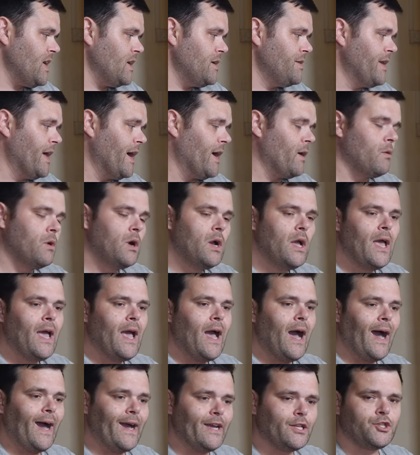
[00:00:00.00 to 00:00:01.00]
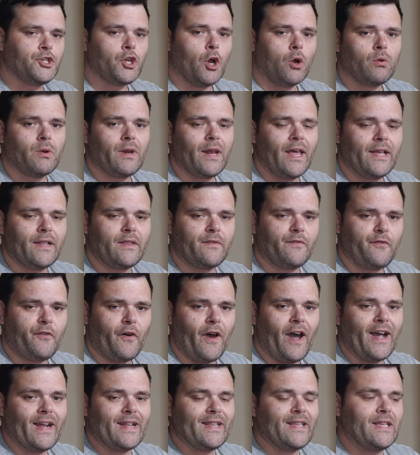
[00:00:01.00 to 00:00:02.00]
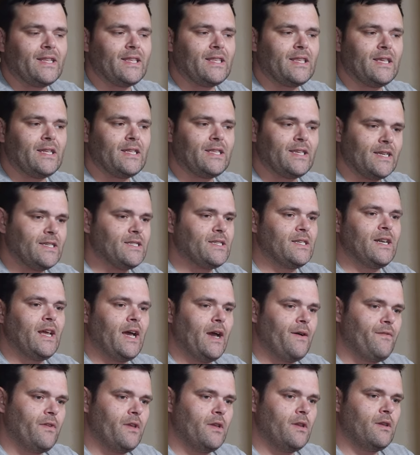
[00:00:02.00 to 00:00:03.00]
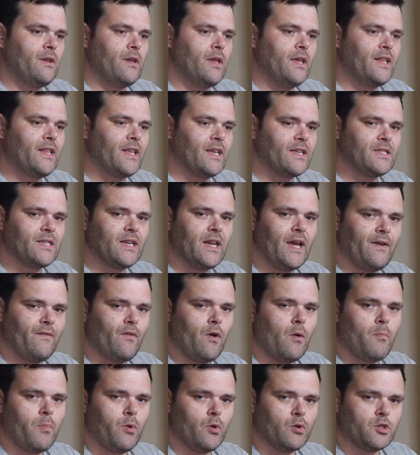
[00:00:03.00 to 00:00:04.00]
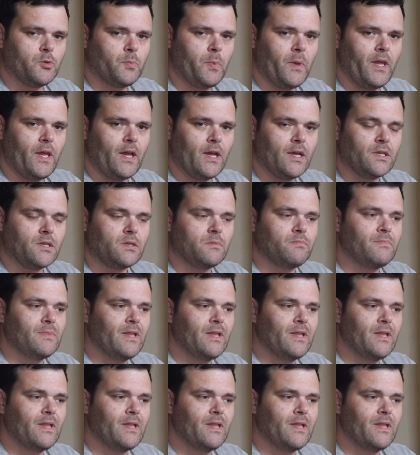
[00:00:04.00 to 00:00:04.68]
Now, I don't like the fact that it doesn't have onboard speakers.